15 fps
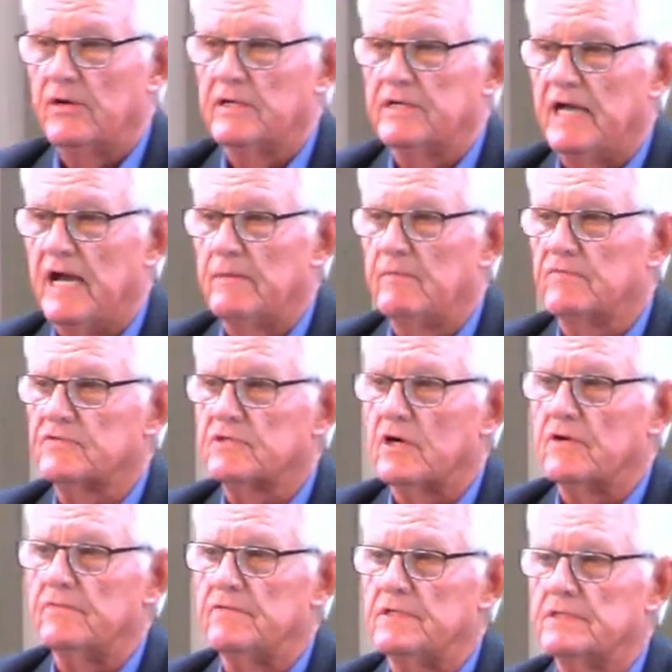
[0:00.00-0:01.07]
time of
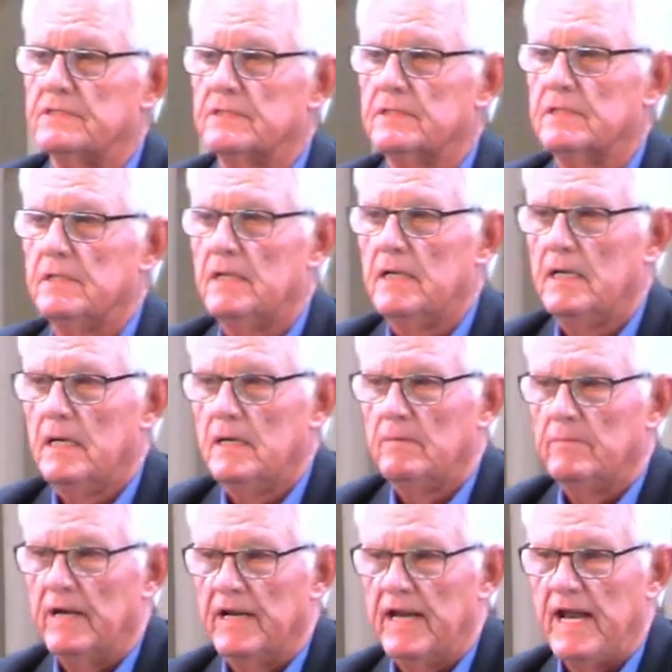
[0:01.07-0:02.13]
service.
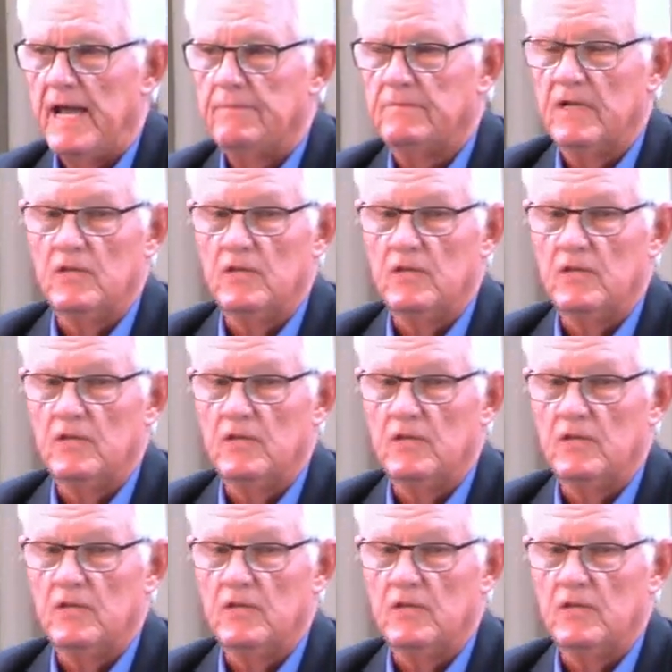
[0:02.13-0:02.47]
But it happened